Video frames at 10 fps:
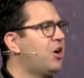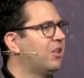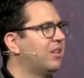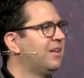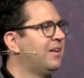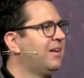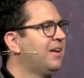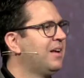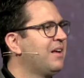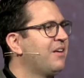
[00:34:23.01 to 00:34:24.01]

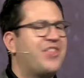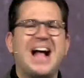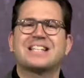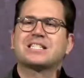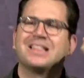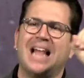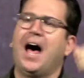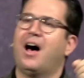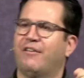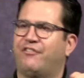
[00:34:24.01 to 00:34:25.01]
Yeah. That's
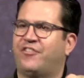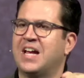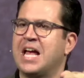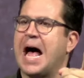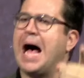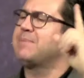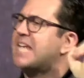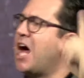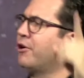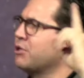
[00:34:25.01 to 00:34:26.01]
love. I'm
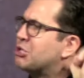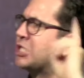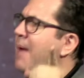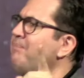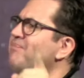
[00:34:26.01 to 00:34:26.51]
telling you something